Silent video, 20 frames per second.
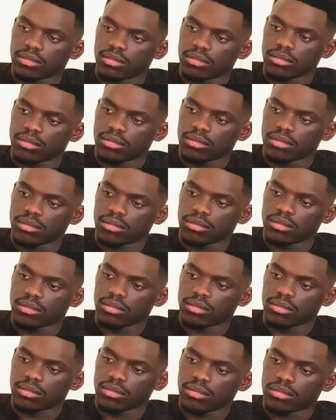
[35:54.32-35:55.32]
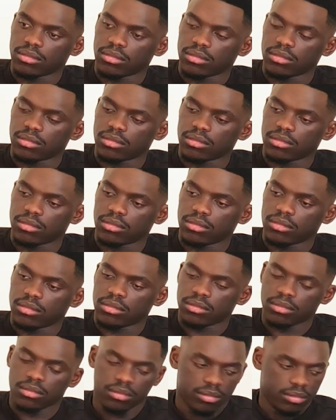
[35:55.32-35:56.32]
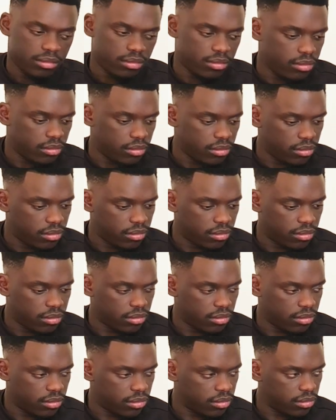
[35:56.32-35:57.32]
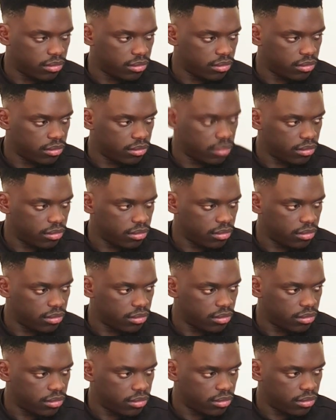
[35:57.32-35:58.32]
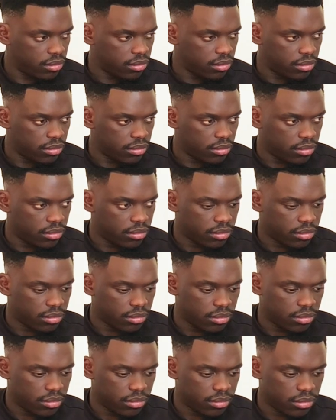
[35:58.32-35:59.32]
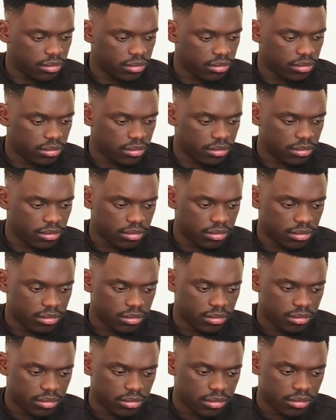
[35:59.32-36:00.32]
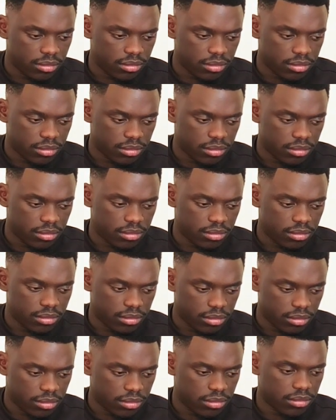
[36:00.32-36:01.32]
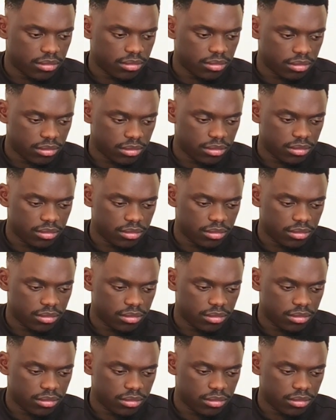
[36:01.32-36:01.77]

No words are spoken by the person on screen.